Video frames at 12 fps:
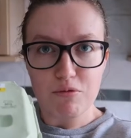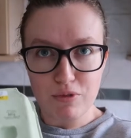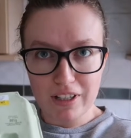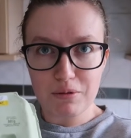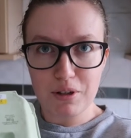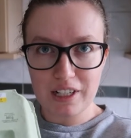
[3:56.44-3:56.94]

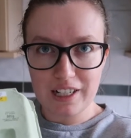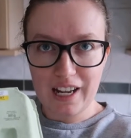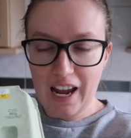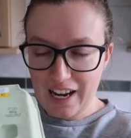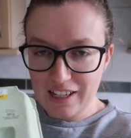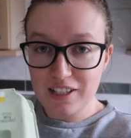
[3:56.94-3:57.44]
really wanted
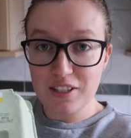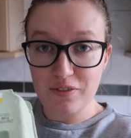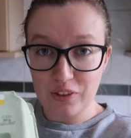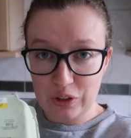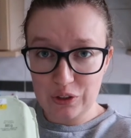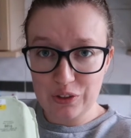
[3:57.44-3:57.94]
eggs
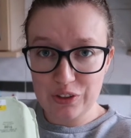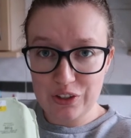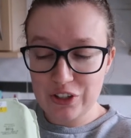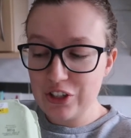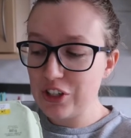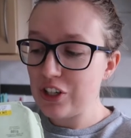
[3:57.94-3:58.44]
for
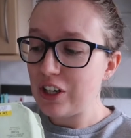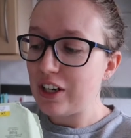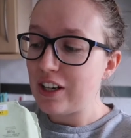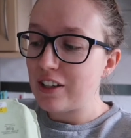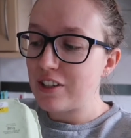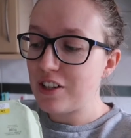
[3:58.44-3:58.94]
lunch,
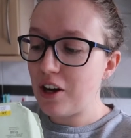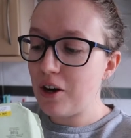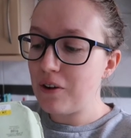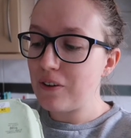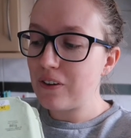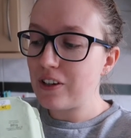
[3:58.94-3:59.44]

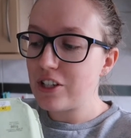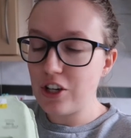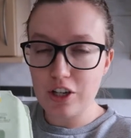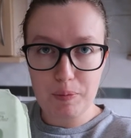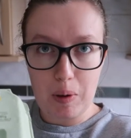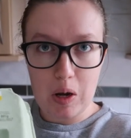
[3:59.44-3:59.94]
so
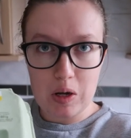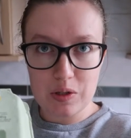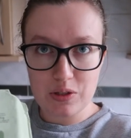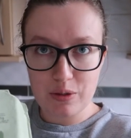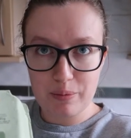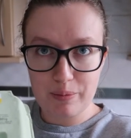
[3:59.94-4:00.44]
Josh
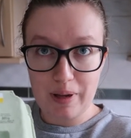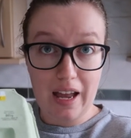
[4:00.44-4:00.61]
bought some